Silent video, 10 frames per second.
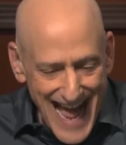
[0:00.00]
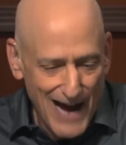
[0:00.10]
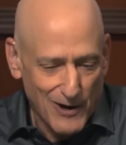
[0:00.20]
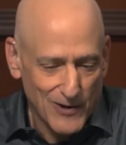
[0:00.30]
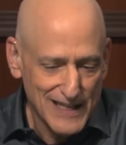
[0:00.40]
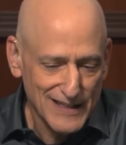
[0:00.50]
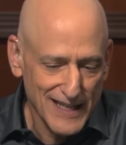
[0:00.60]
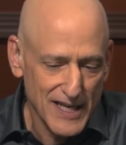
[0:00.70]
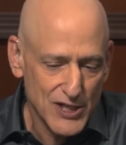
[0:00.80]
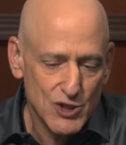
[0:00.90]
now
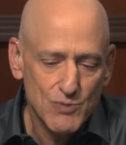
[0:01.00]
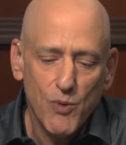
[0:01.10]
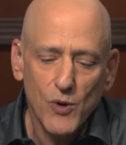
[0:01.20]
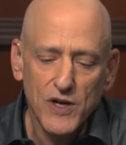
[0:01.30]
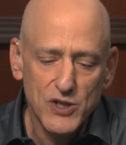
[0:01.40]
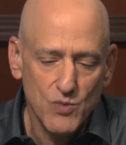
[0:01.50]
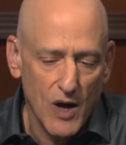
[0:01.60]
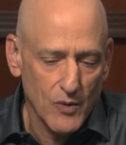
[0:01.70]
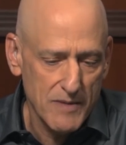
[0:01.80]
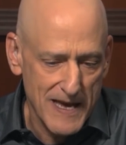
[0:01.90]
let us sport
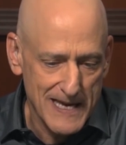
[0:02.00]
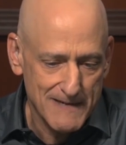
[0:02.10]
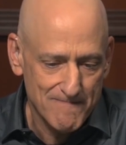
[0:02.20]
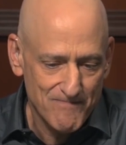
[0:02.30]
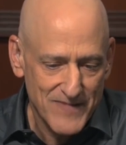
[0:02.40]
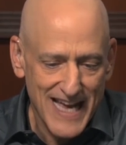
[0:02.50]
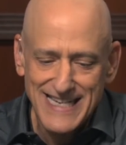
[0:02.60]
us while we may,